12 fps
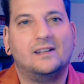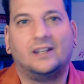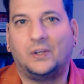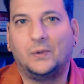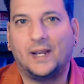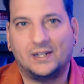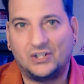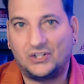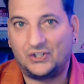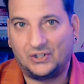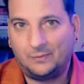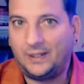you guys
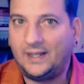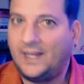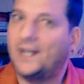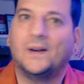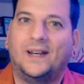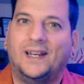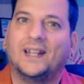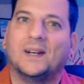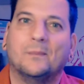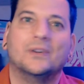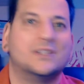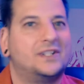should be carrying an
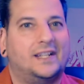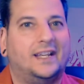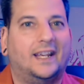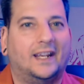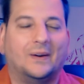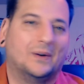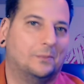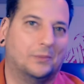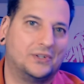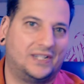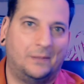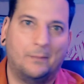emergency kit or
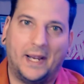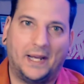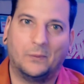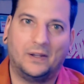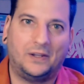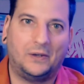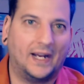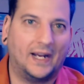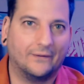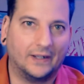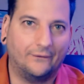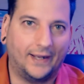emergency bag with you to
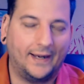every event,